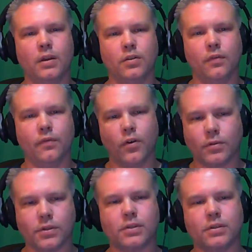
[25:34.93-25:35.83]

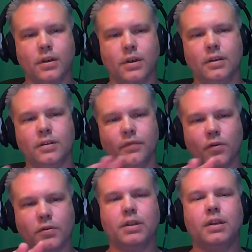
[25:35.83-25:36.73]

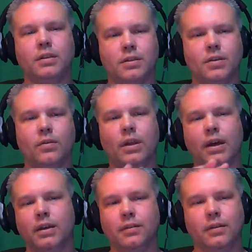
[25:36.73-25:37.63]
diversity. So,
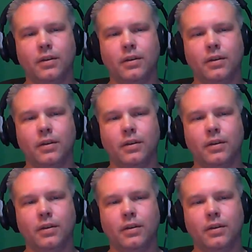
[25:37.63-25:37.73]
like, you